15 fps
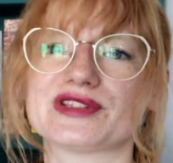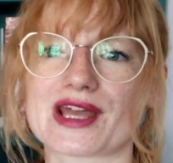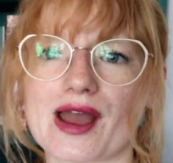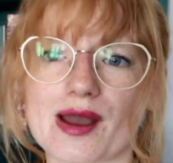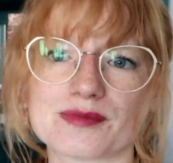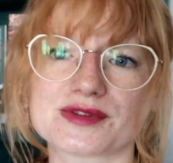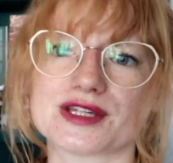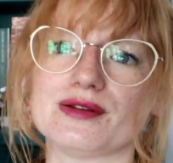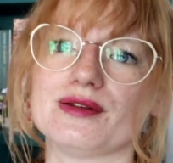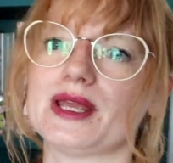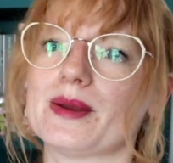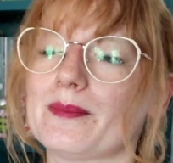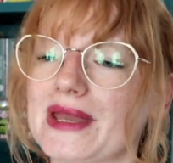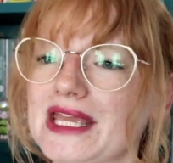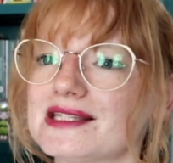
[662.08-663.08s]
was absolutely
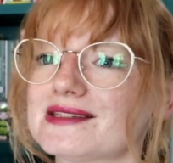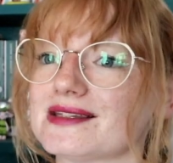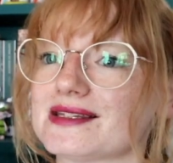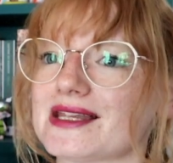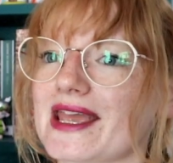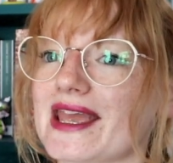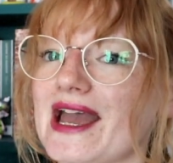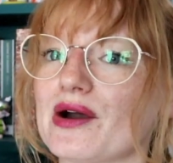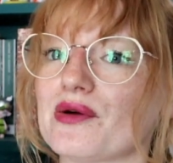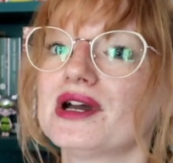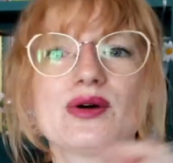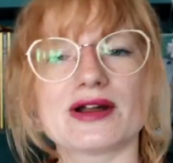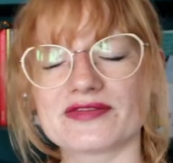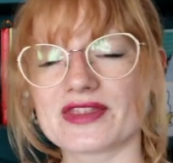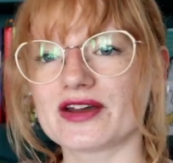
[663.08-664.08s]
amazing day out.
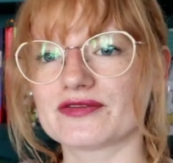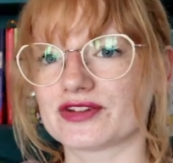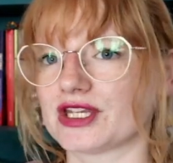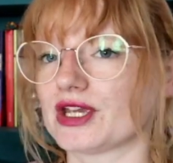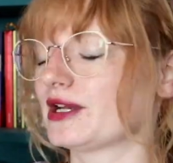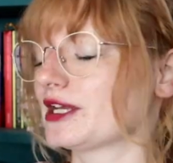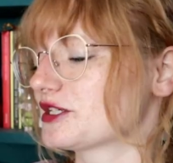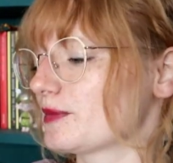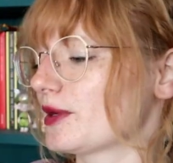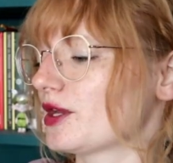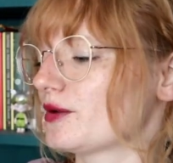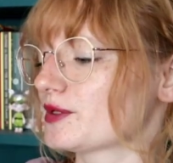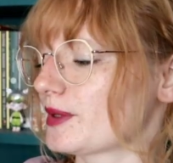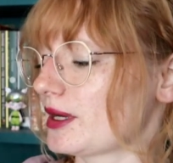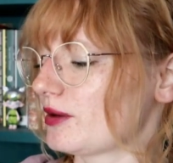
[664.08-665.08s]
I'll have that video linked
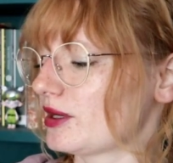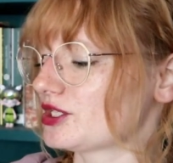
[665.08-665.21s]
below as well